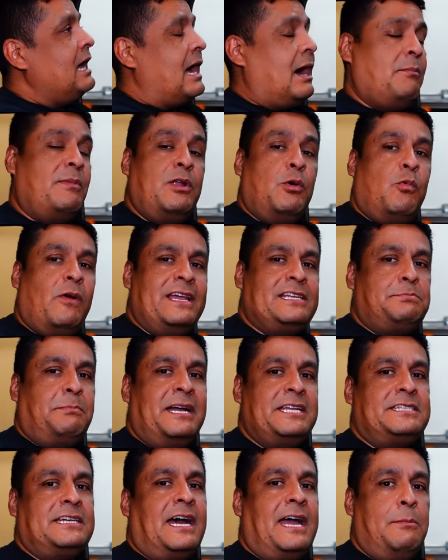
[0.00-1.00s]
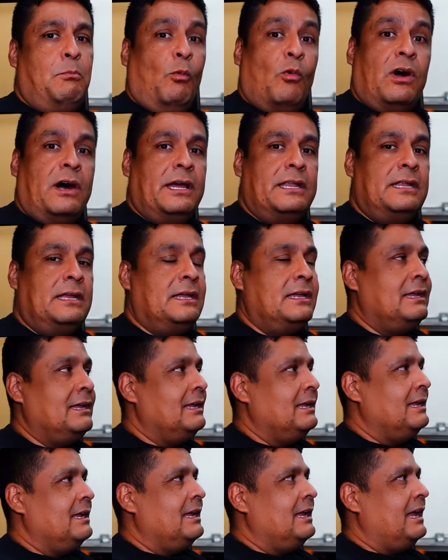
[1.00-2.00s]
I'm gonna waste my time, one,
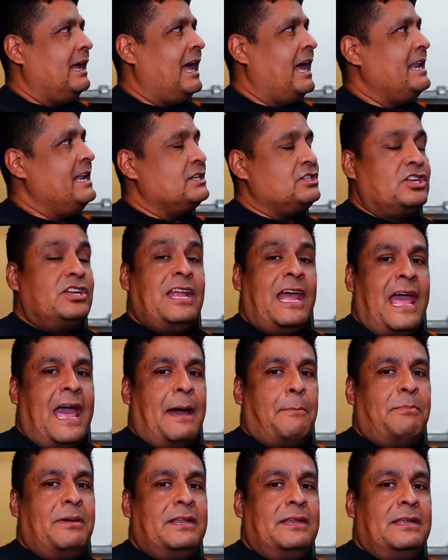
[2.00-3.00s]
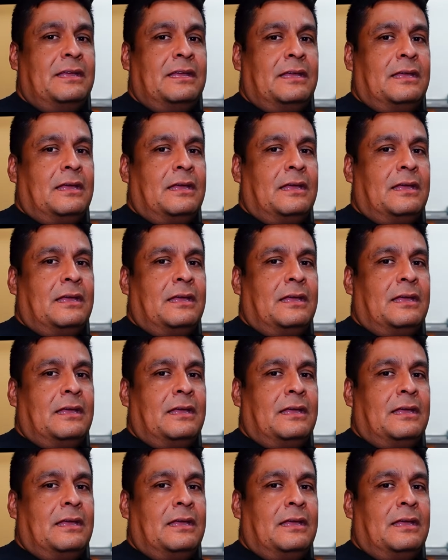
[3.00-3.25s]
and it's gonna happen